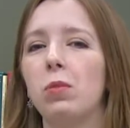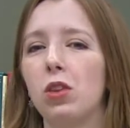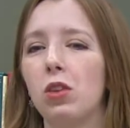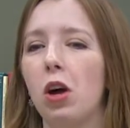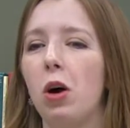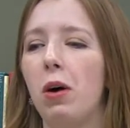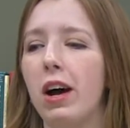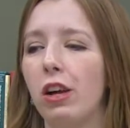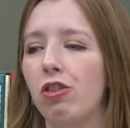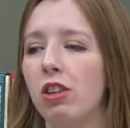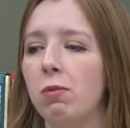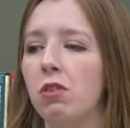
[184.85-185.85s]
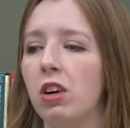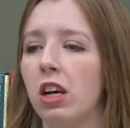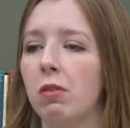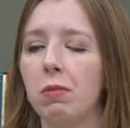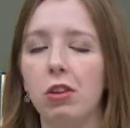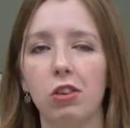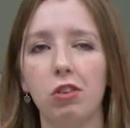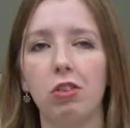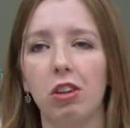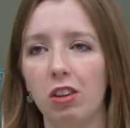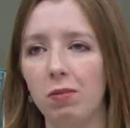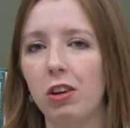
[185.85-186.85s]
So I actually moved out here with my
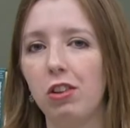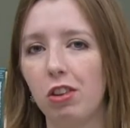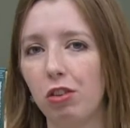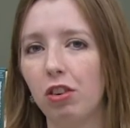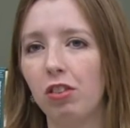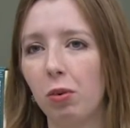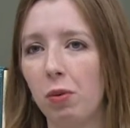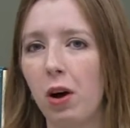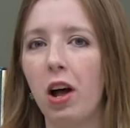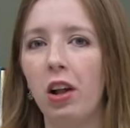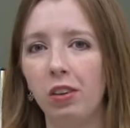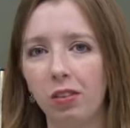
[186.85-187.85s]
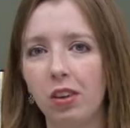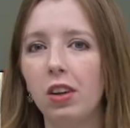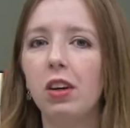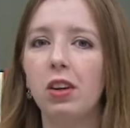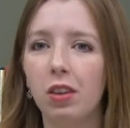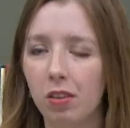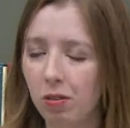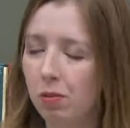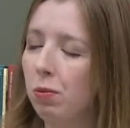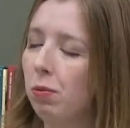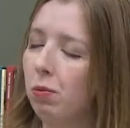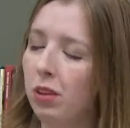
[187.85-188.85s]
sister and lived with my sister for a while and
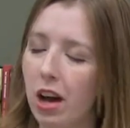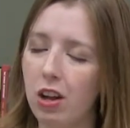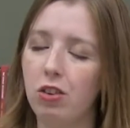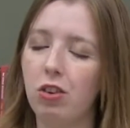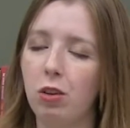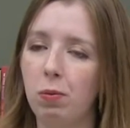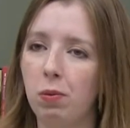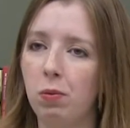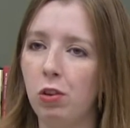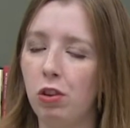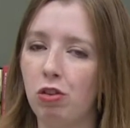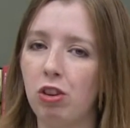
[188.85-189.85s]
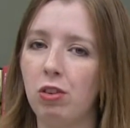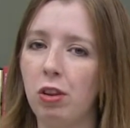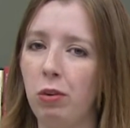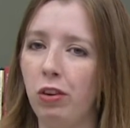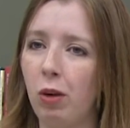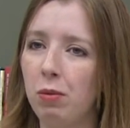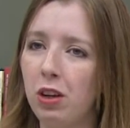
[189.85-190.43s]
got into the position I was able to come